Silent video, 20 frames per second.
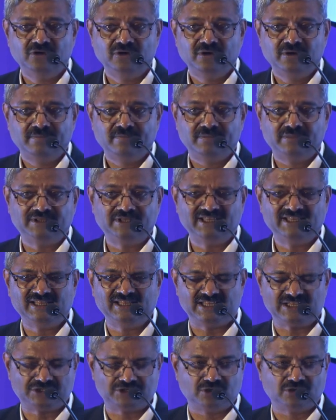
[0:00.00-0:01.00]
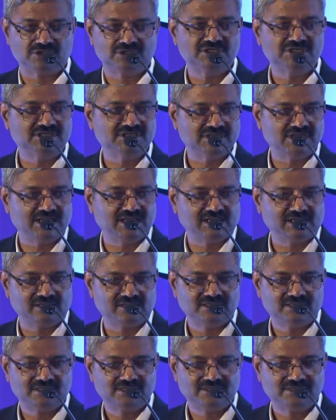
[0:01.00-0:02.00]
But then resources
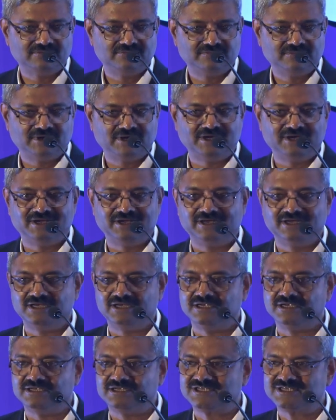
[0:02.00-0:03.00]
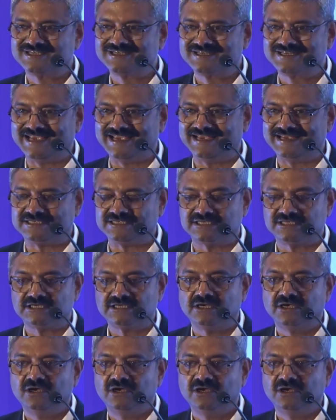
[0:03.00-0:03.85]
are scarce.